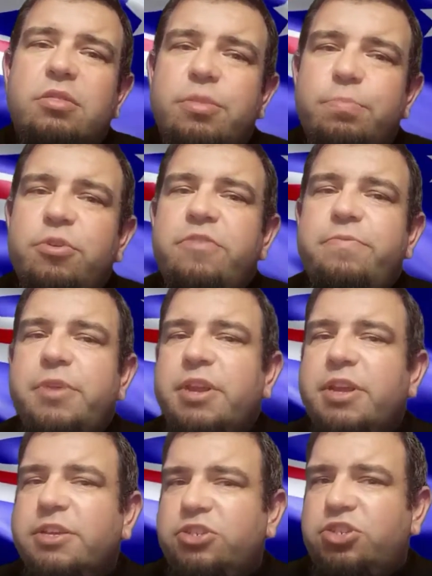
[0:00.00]
the
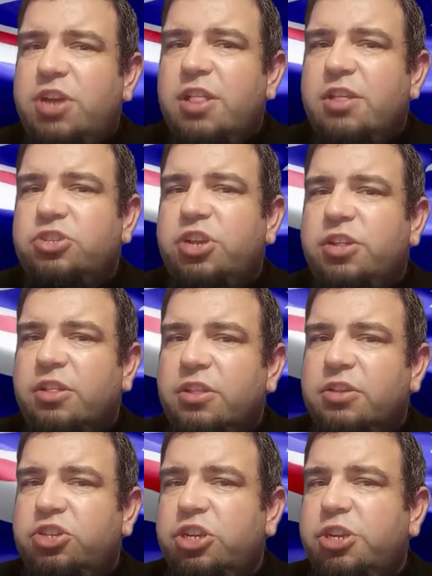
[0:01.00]
movement is challenging the
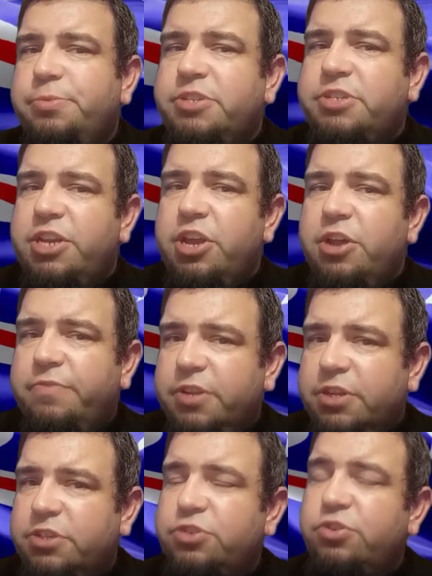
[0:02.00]
legitimacy of
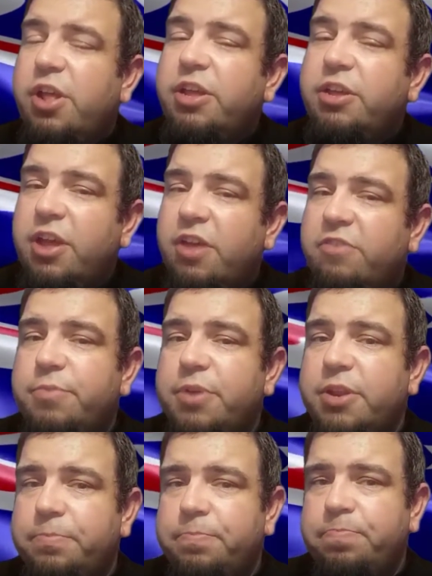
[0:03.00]
the Australian
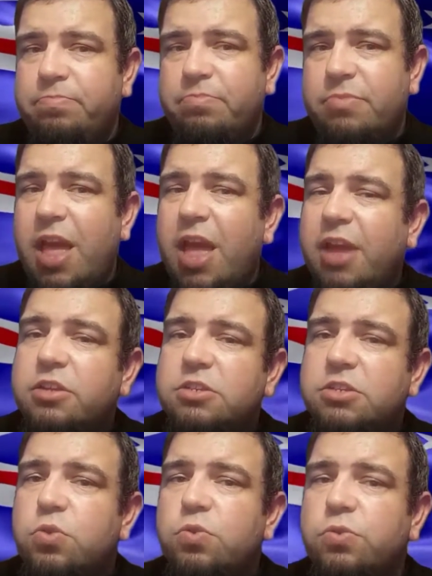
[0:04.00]
government and
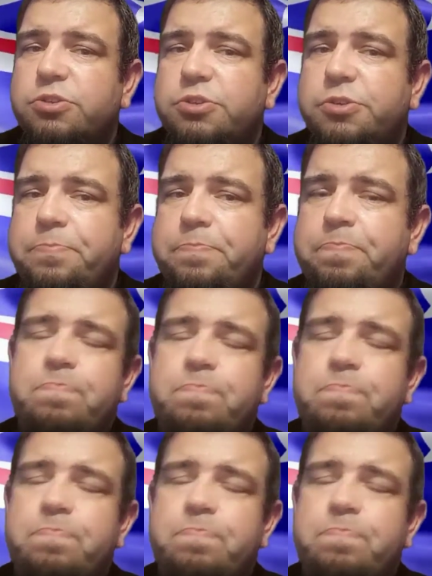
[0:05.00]
its laws.